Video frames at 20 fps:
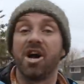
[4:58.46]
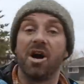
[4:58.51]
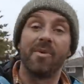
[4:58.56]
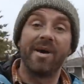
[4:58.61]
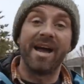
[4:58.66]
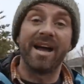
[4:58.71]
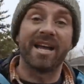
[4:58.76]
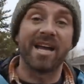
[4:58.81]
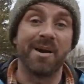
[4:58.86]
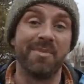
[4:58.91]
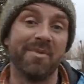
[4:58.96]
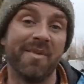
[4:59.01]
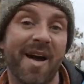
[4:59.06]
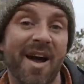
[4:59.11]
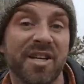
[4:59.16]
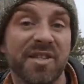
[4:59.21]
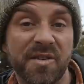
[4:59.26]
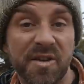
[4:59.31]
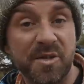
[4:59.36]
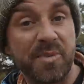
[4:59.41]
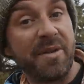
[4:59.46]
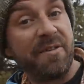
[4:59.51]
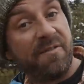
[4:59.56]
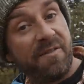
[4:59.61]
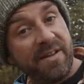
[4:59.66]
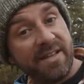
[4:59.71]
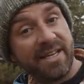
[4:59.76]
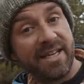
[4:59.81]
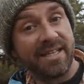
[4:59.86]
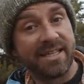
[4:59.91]
gotta wait a couple of hours for it to be
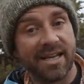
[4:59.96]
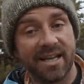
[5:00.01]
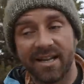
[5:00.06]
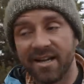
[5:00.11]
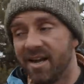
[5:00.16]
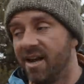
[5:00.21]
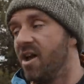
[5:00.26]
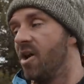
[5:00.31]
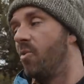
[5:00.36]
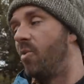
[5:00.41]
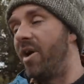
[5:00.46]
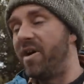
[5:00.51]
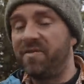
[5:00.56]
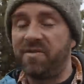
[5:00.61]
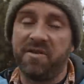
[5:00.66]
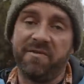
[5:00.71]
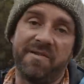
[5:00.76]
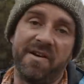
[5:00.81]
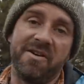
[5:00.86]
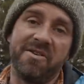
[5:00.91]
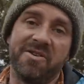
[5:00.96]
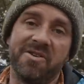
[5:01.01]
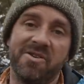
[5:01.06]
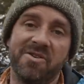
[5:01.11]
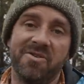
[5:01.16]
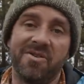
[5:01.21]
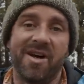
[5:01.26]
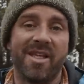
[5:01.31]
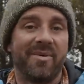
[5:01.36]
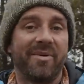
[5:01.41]
fitted, wait for the phone
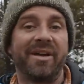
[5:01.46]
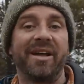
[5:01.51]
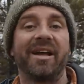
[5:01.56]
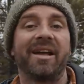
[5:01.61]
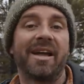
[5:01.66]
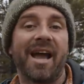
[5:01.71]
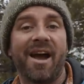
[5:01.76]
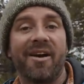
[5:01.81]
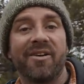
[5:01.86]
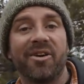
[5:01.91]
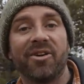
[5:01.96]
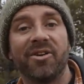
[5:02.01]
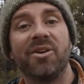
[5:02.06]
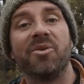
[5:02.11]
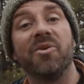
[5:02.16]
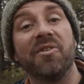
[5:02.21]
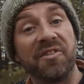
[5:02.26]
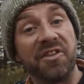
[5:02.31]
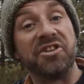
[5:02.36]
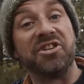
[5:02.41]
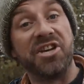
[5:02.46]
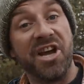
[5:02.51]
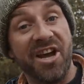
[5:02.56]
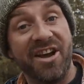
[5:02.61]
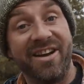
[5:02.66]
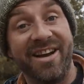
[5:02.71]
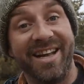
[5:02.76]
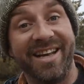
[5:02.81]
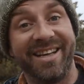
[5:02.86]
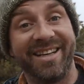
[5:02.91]
call, and we can carry on with the
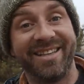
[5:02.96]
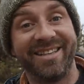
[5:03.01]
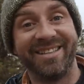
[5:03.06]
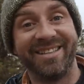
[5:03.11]
journey.